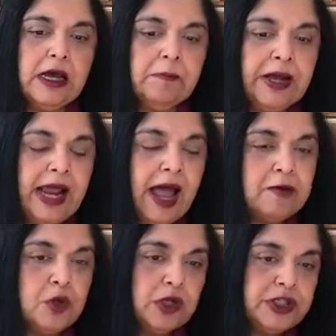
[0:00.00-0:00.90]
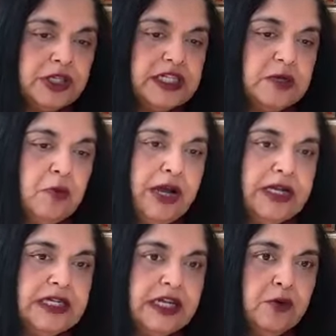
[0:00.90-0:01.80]
But I was also
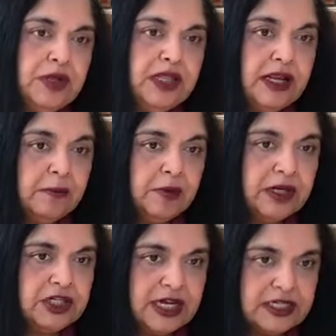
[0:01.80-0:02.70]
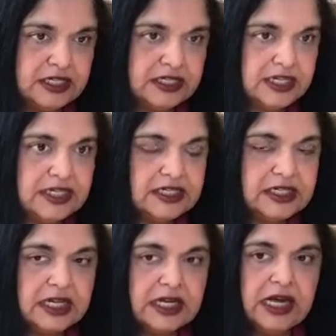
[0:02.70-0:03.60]
disappointed with the liberal
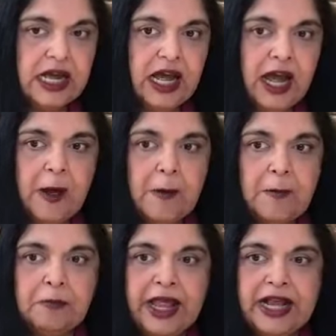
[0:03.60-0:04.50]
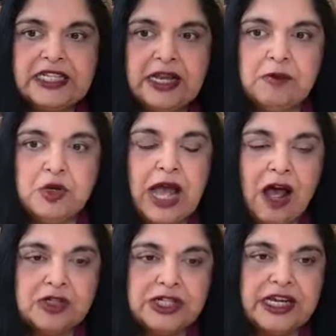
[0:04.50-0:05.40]
justices. They seem to
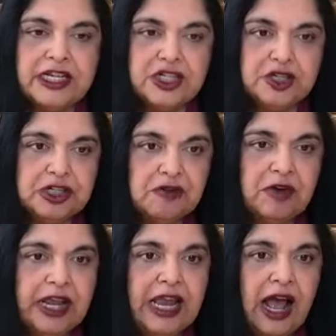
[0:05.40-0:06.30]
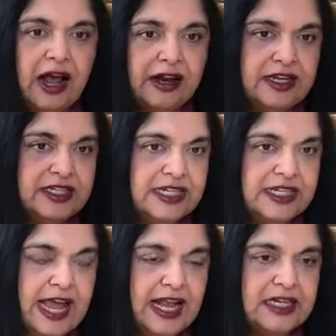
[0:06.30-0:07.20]
counterintuitively
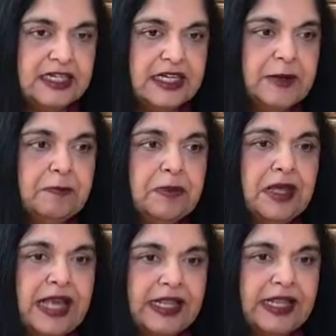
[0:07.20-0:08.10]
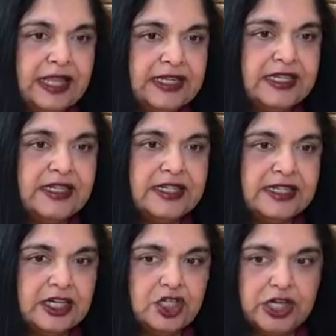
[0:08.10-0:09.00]
understand that this
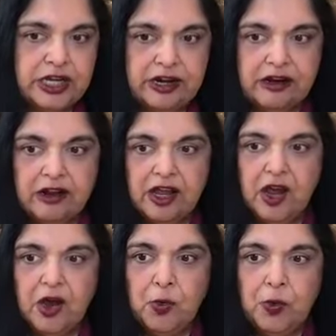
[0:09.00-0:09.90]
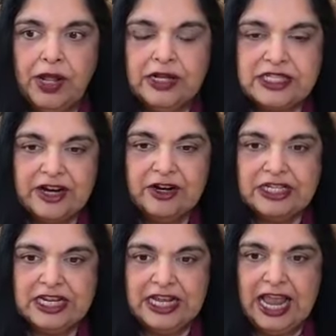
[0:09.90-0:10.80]
decision will
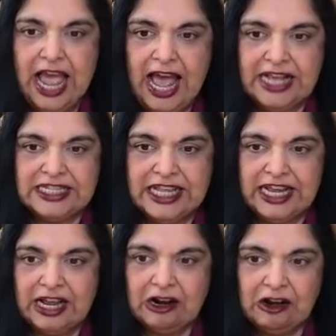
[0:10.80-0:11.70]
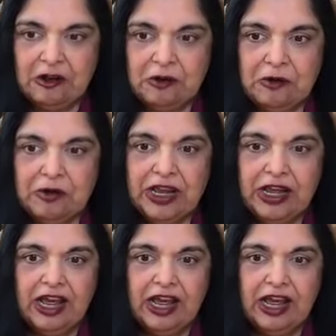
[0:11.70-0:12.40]
seriously, as they conclude,